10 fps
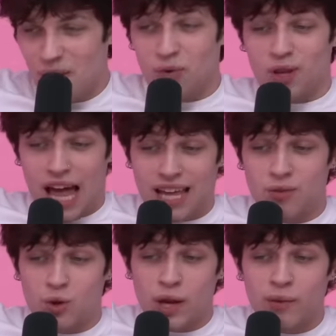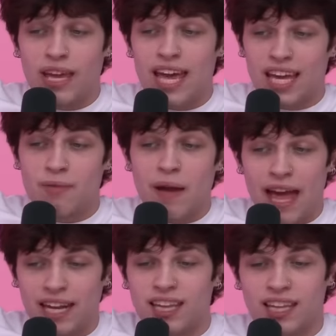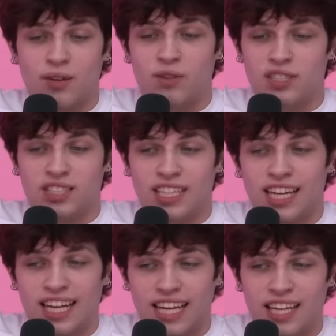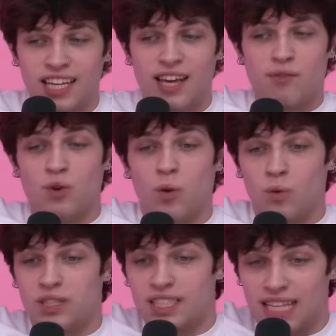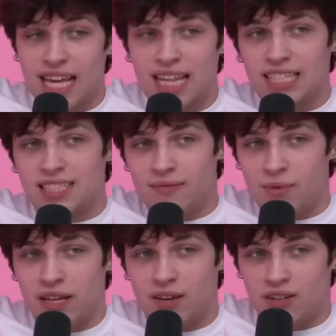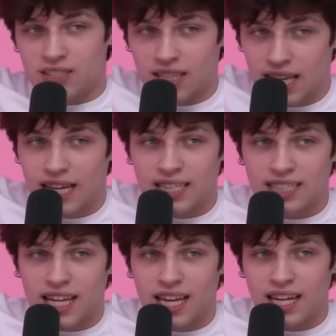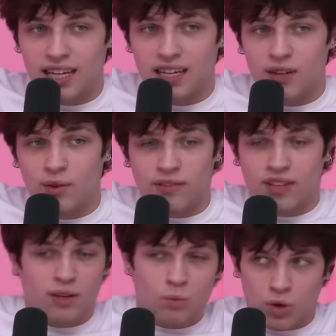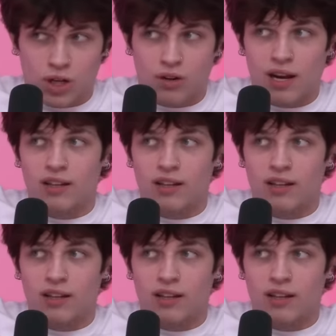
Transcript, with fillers: Matt, well, I, you, we can't keep anything that we just said in if you don't say this, and me and Chris let it stay in. We have to like work around.